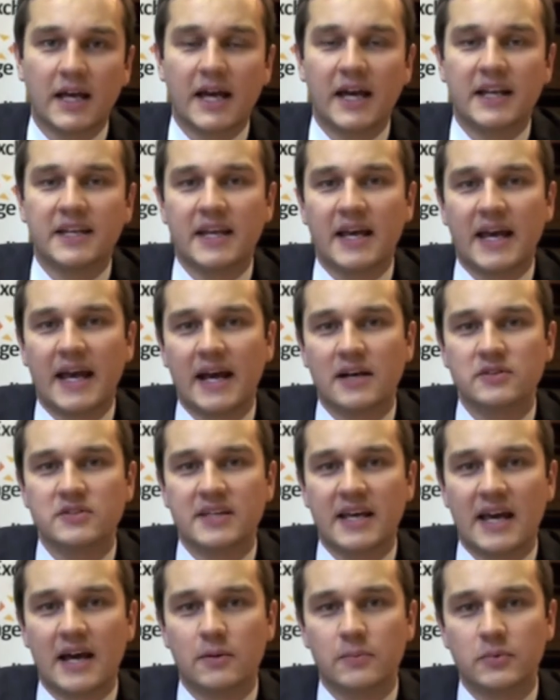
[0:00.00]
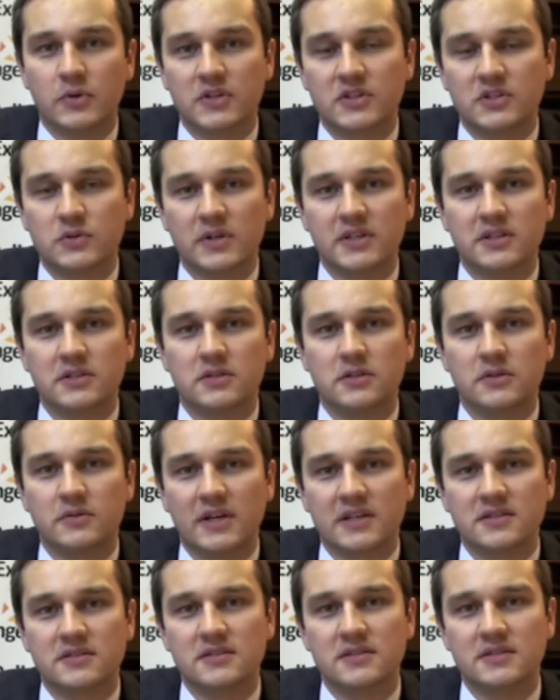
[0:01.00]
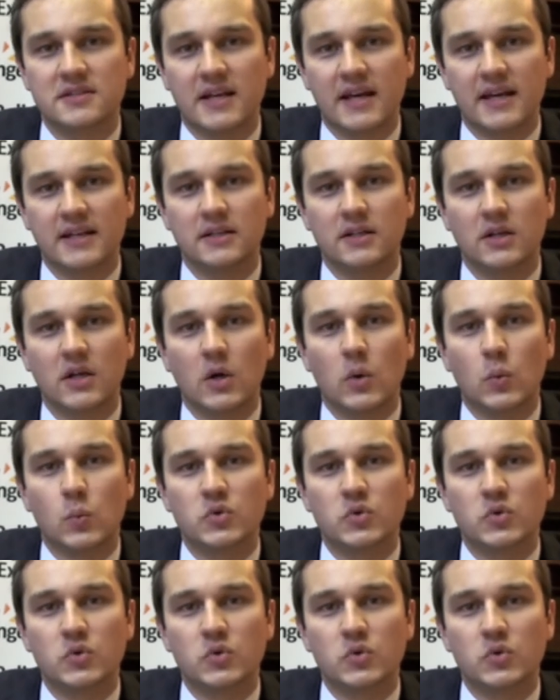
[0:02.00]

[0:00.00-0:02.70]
and yet housing output in 2010